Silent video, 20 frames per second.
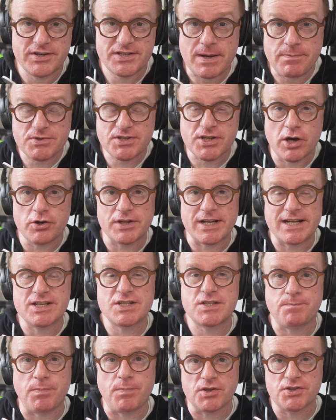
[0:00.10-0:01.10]
episode is
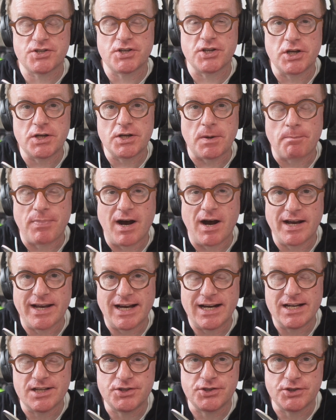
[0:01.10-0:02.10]
sponsored by
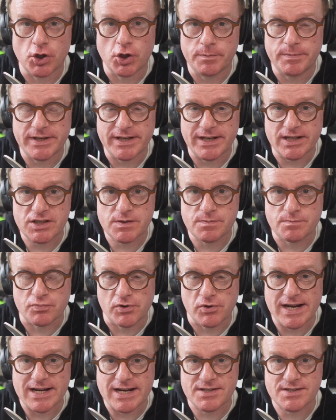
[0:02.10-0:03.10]
Adobe
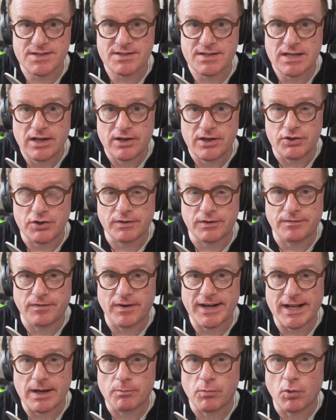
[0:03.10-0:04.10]
Express. You can
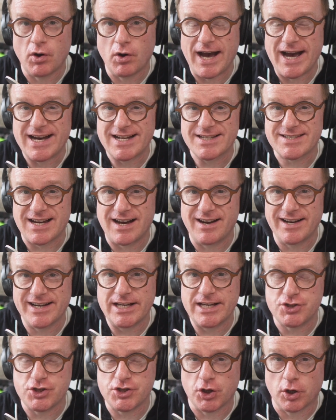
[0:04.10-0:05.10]
find out more at
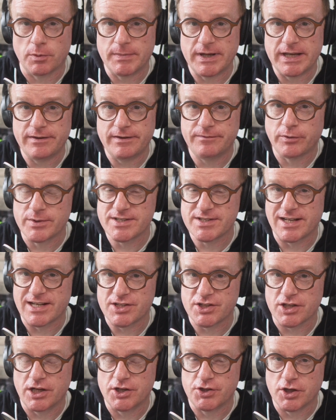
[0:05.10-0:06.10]

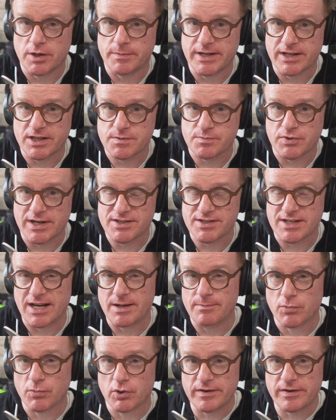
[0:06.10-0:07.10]
iag.me/Adobe Express
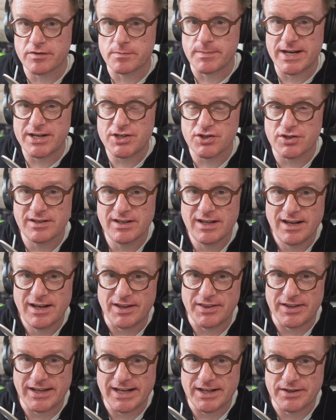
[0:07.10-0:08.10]
and more information
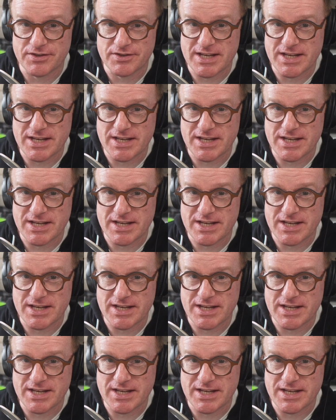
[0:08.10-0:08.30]
at the end of this